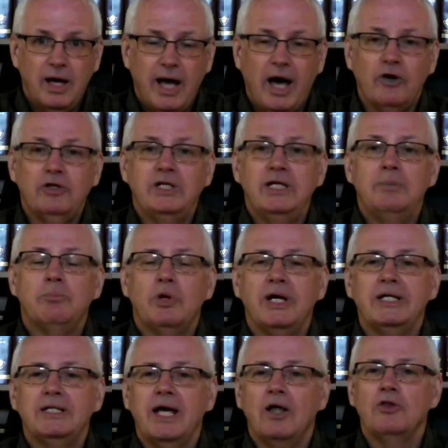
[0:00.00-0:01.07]
how did he
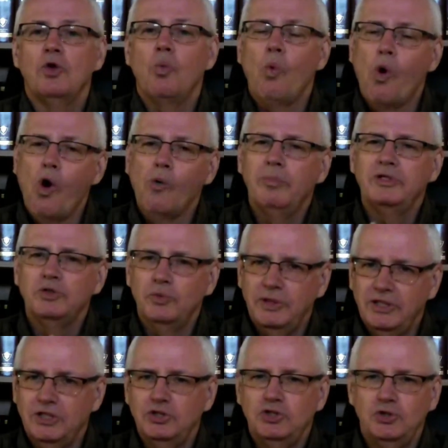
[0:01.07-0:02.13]
break down the wall
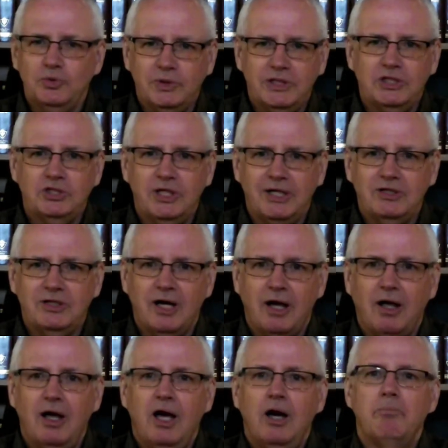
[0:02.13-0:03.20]
between the Jew and the
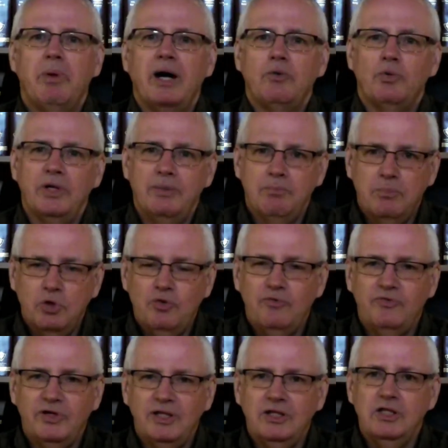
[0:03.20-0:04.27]
Gentile? By
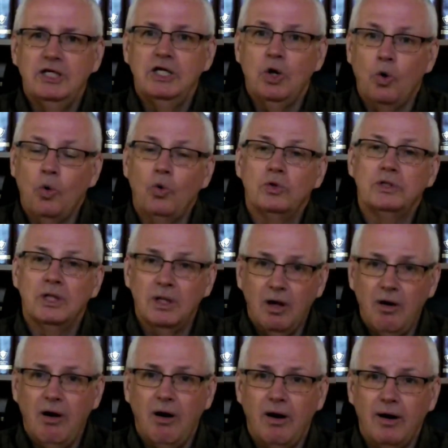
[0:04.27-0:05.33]
removing the old
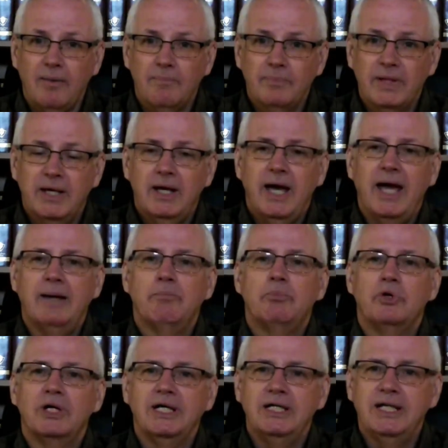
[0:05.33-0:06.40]
law and
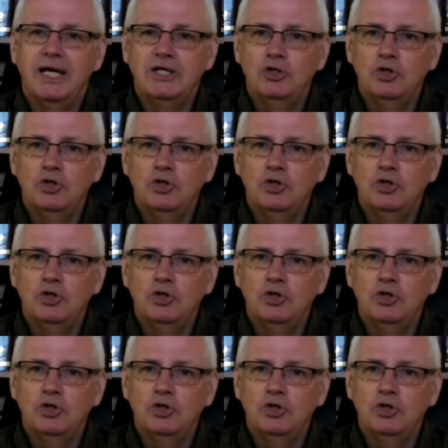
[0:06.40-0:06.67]
bringing a